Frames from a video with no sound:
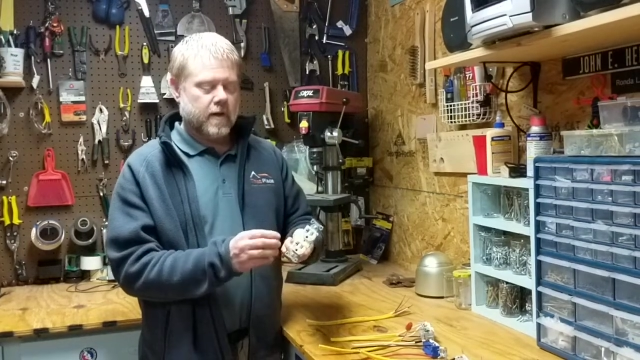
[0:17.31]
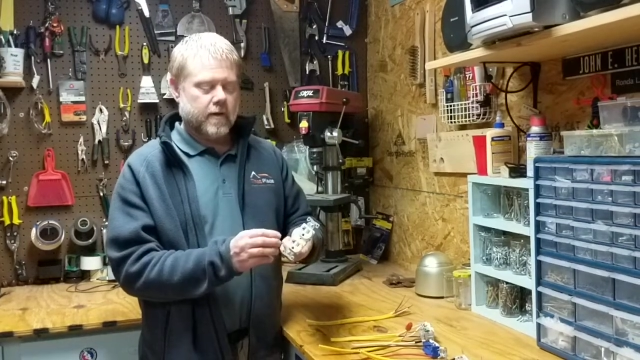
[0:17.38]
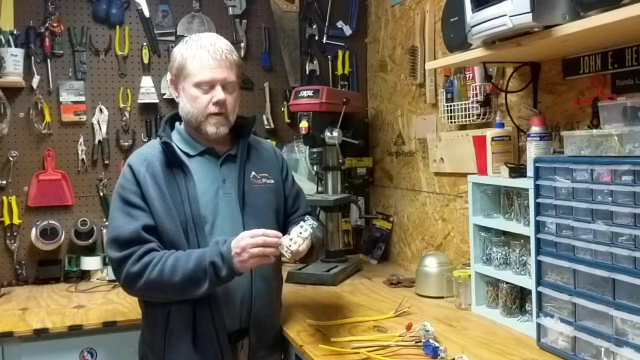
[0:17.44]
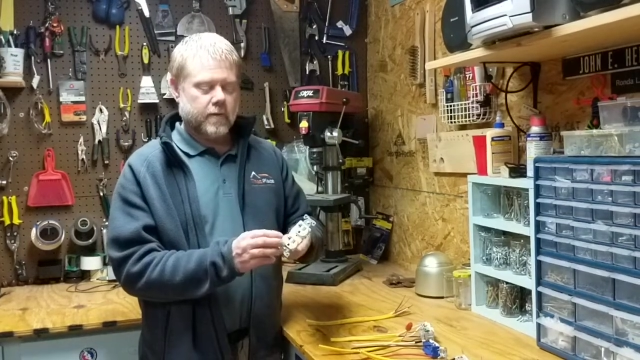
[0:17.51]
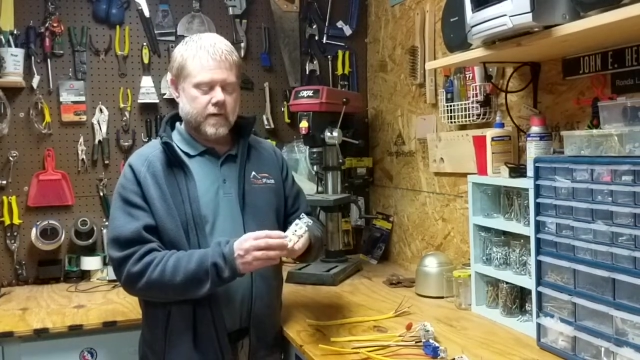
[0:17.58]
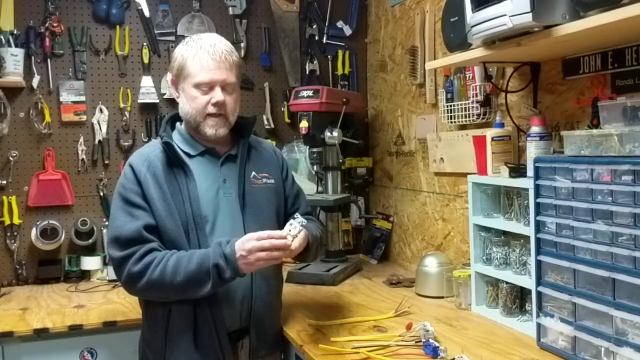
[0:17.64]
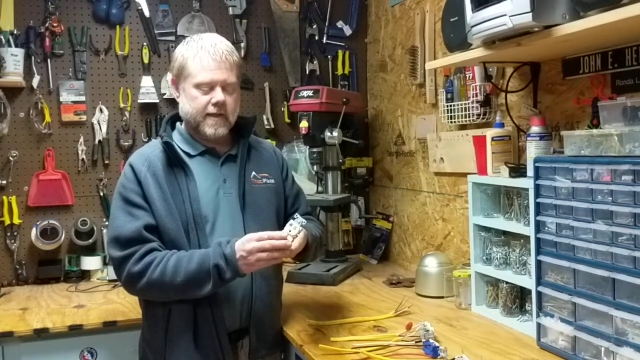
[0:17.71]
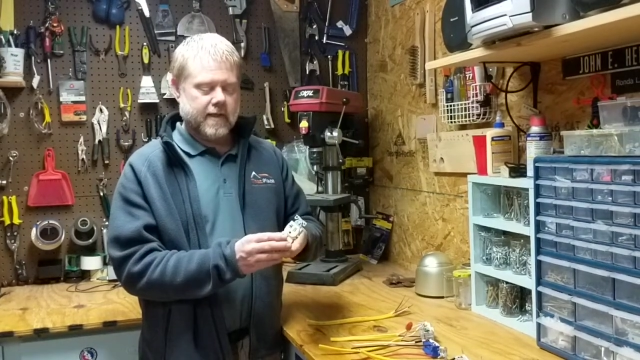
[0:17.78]
The
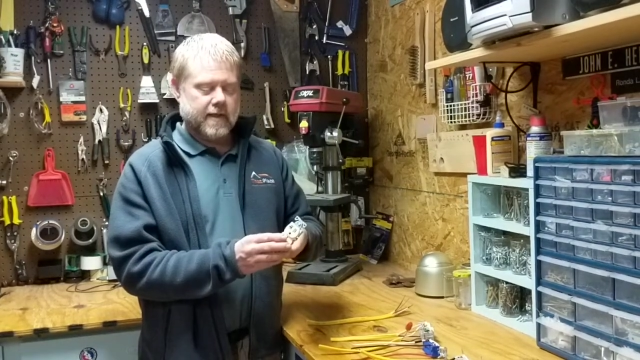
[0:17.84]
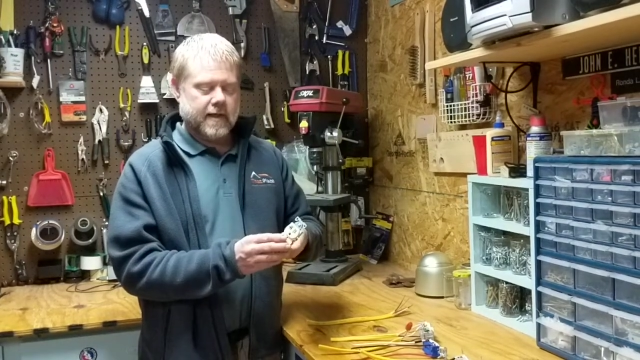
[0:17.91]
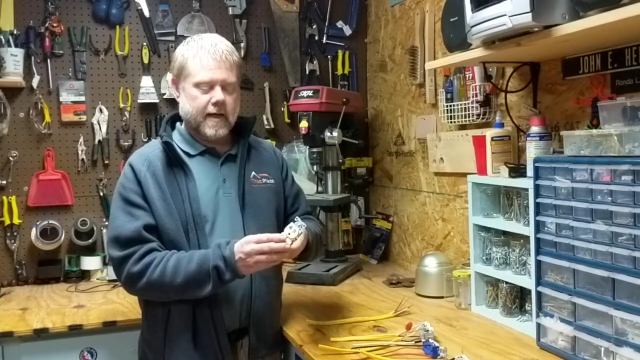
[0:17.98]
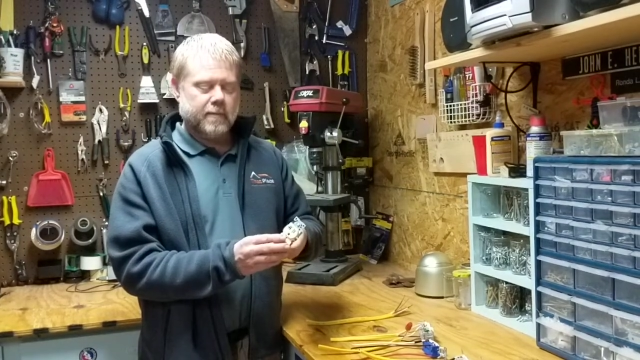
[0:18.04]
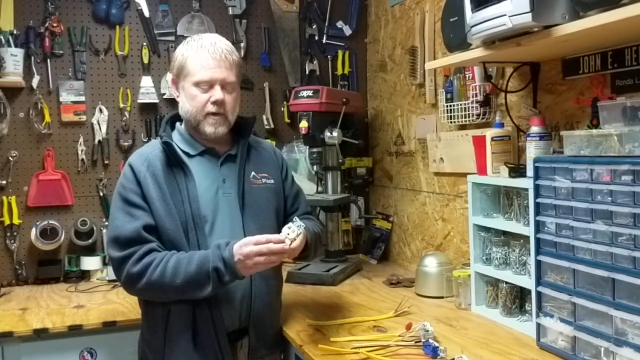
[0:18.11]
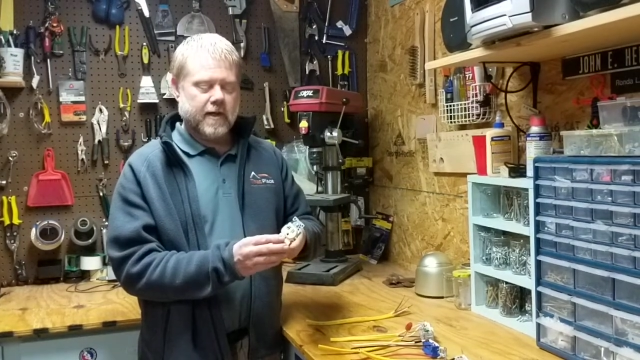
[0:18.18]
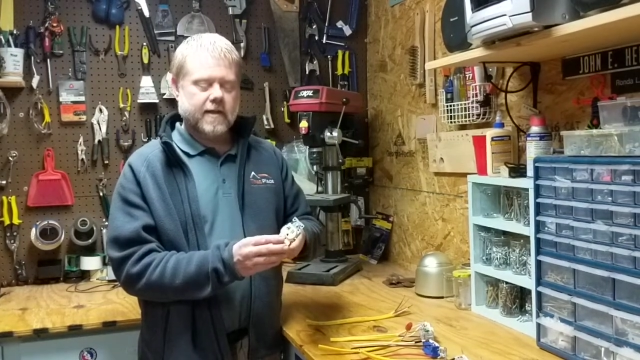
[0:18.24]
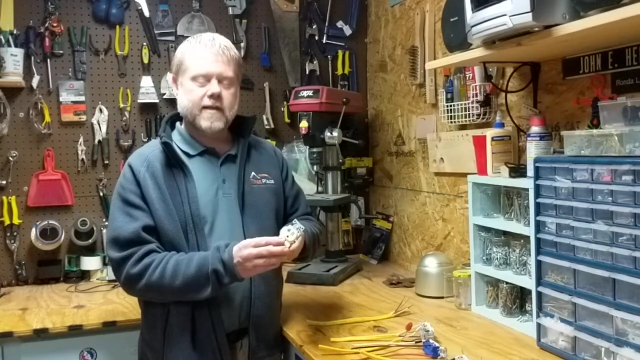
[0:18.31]
reason that I
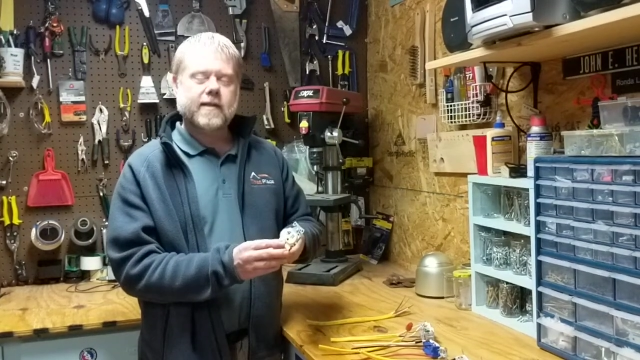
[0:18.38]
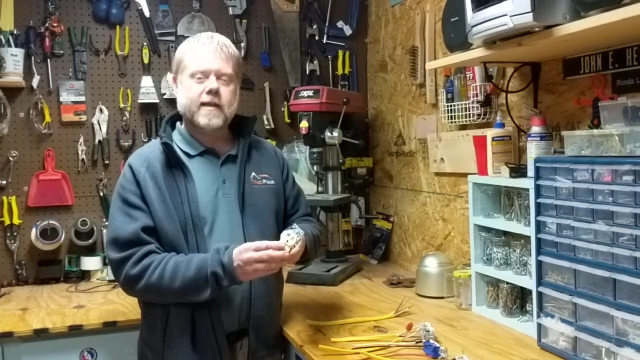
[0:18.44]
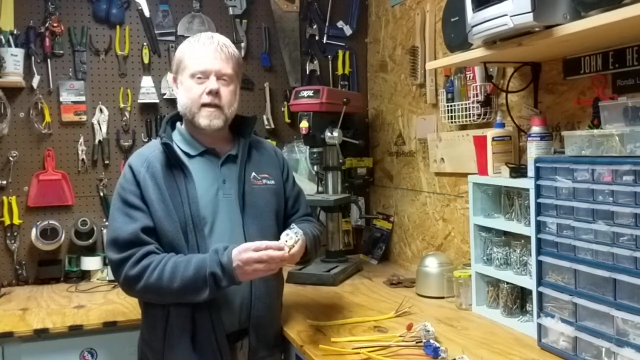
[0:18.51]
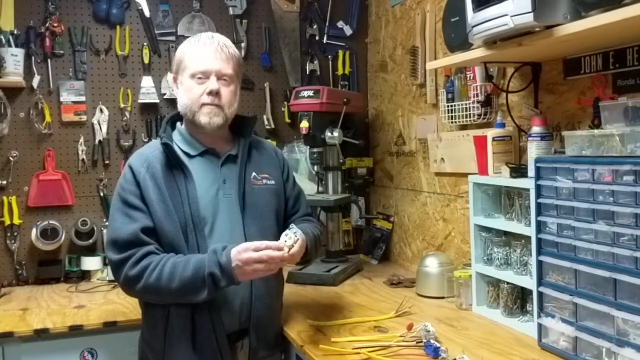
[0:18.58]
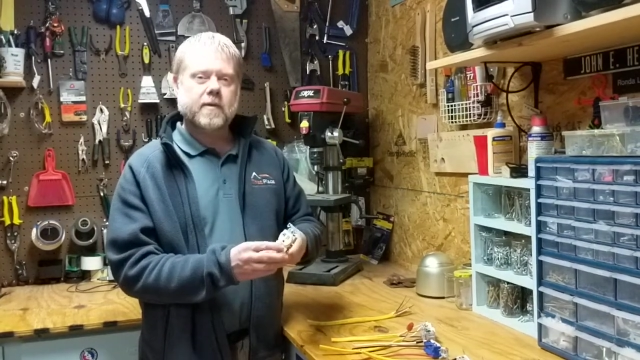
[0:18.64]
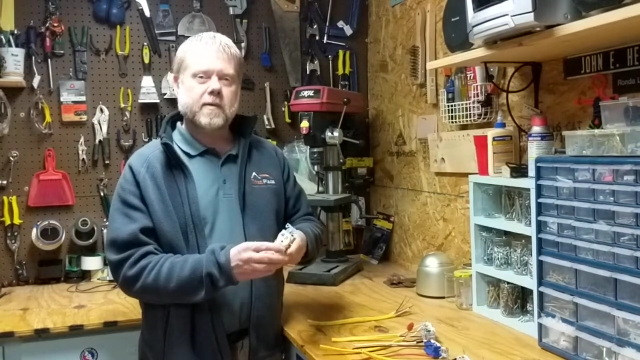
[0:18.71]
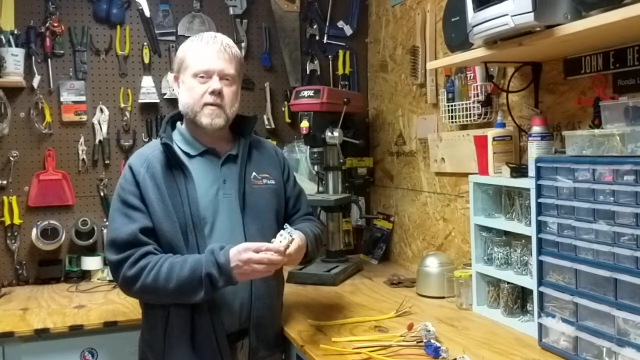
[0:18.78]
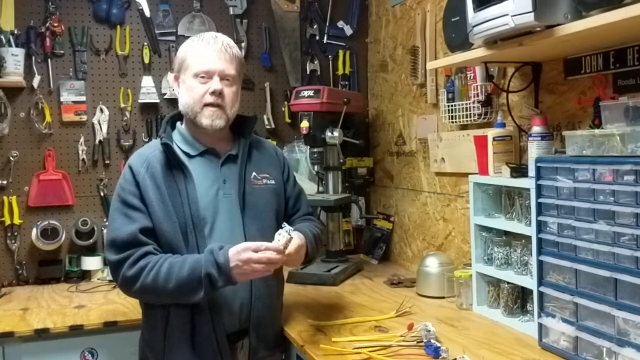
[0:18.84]
bring these
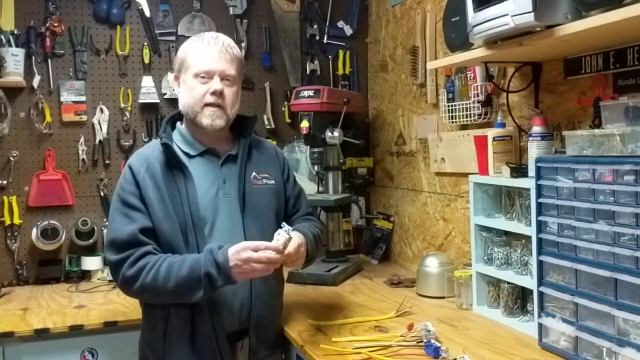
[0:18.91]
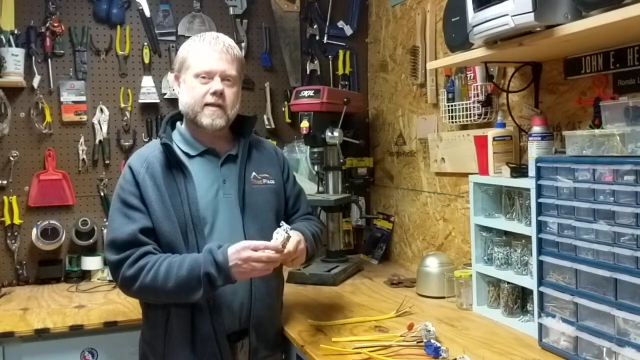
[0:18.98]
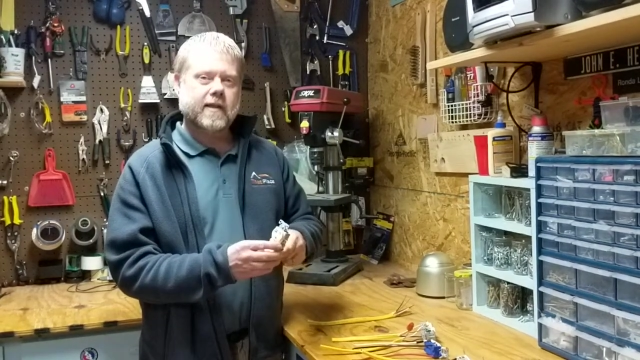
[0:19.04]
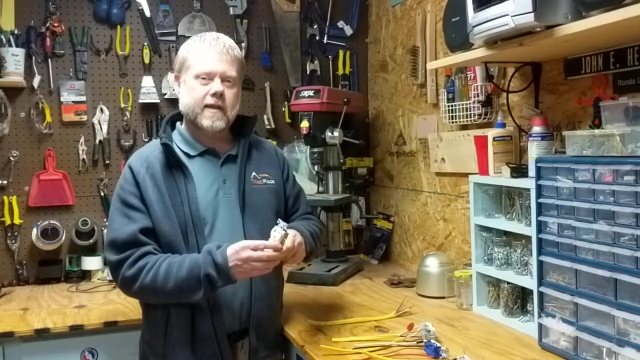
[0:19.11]
up is because